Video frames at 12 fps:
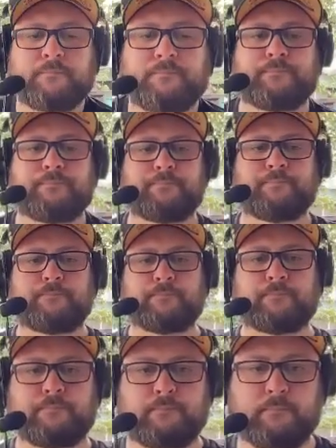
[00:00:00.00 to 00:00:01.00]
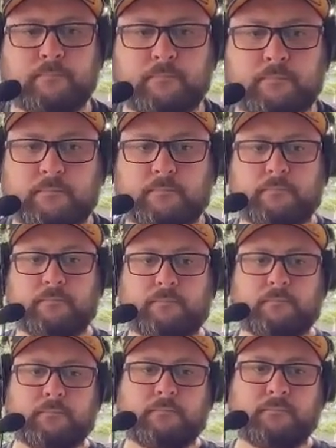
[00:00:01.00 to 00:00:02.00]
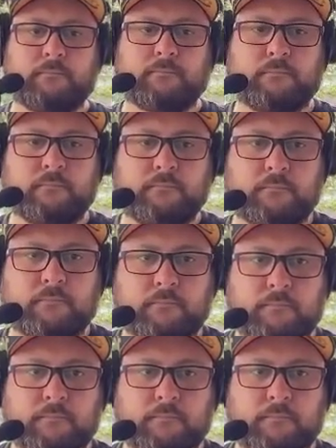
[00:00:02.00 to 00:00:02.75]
No words are spoken by the person on screen.